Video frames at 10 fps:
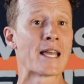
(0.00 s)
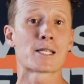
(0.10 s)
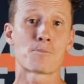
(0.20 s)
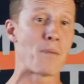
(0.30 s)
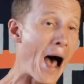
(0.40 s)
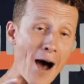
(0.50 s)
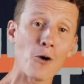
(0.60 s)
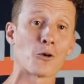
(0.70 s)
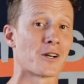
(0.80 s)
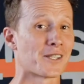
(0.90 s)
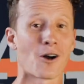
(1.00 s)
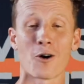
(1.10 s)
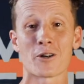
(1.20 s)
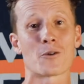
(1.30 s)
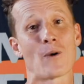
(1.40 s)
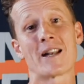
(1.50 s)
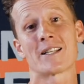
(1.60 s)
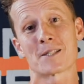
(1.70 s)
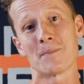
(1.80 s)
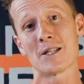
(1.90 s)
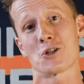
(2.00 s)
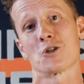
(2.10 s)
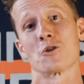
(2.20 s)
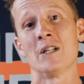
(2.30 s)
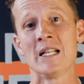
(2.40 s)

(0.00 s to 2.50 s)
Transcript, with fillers: His power is already ready to meet you.